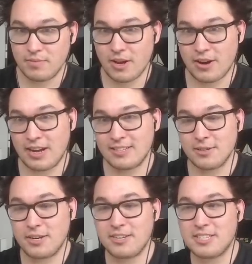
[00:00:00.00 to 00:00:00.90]
All right,
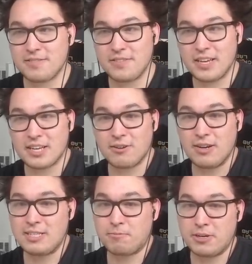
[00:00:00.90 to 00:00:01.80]
so here's his Viego.
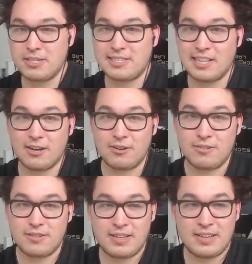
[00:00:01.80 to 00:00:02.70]
It's pretty slow.
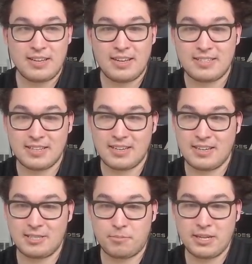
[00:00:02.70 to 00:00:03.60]
It's
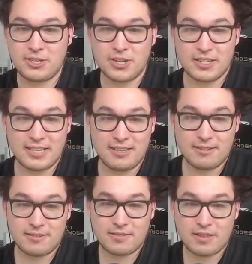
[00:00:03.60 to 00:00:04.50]
pretty chunky.
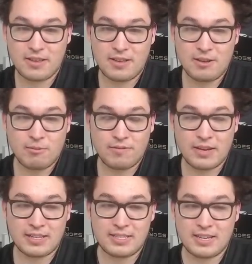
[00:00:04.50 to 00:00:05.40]
We've
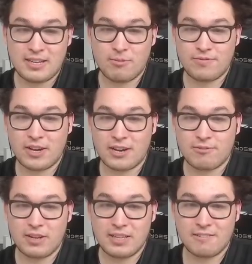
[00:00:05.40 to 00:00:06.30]
got our
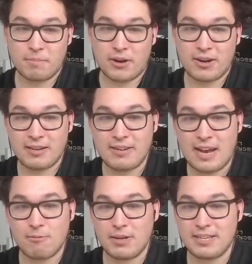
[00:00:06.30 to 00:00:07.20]
Relic of Power, and
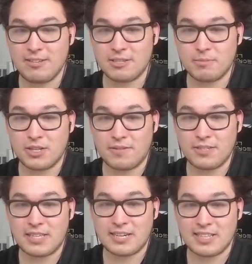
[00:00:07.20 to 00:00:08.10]
now we can use
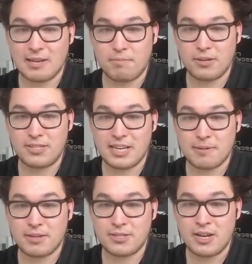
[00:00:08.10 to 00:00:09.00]
Absolver to actually like push
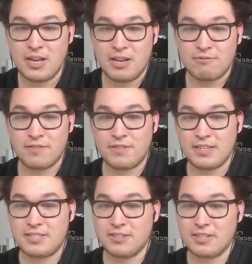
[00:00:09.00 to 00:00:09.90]
damage. Riven
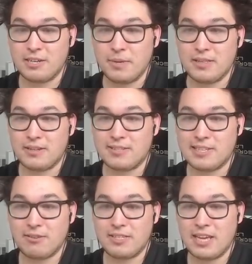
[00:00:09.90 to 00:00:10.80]
is still going to be a little
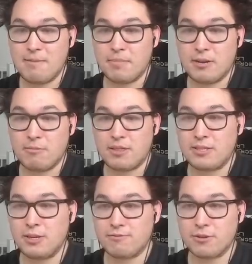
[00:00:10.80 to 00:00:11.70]
slow this game, but with the
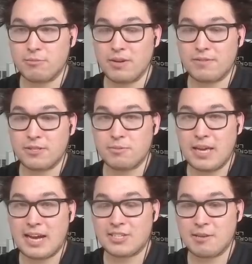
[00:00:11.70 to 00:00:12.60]
2 Runeweavers,
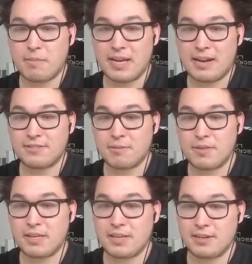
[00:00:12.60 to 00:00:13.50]
we actually might have
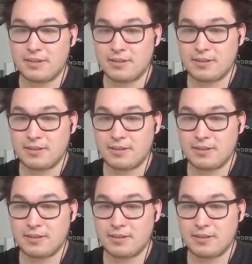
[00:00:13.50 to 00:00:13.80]
something here.